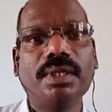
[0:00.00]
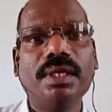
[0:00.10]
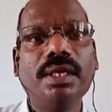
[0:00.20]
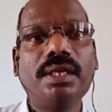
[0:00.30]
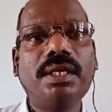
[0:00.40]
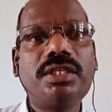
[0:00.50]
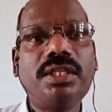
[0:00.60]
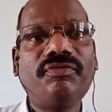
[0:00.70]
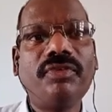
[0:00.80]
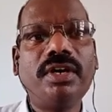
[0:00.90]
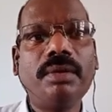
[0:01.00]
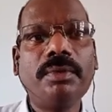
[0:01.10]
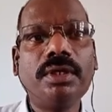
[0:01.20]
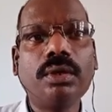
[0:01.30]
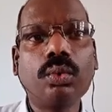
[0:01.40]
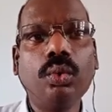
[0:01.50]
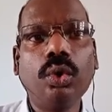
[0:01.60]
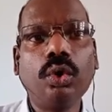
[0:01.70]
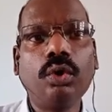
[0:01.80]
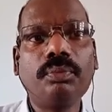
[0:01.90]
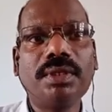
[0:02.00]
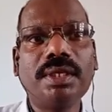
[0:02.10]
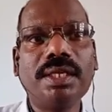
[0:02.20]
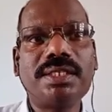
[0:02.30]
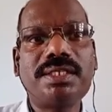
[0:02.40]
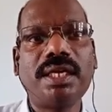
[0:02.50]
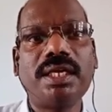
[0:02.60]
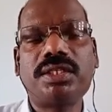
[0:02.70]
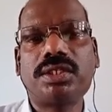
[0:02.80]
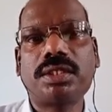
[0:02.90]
It is the fundamental rule of a state.